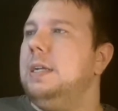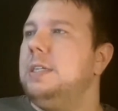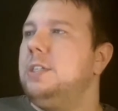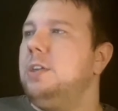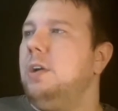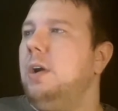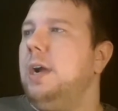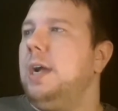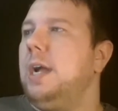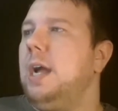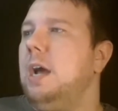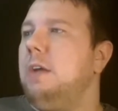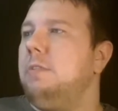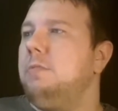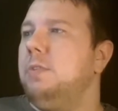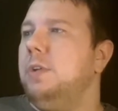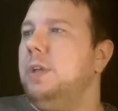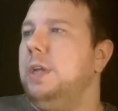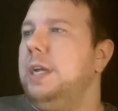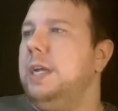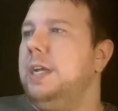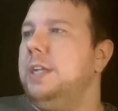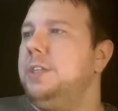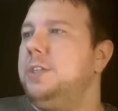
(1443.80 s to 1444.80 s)
sorry I got
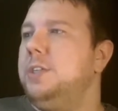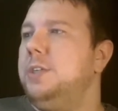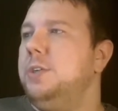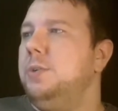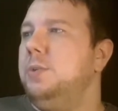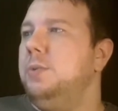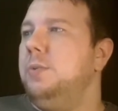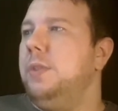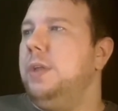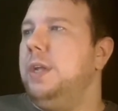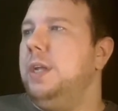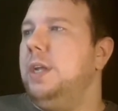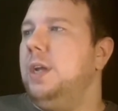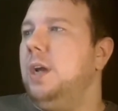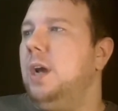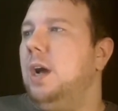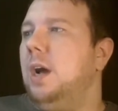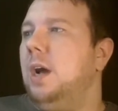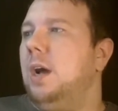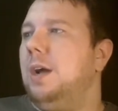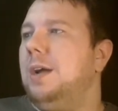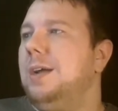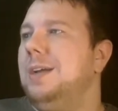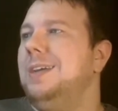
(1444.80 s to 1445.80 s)
really into
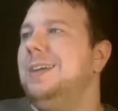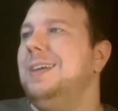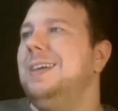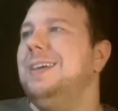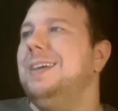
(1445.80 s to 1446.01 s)
the,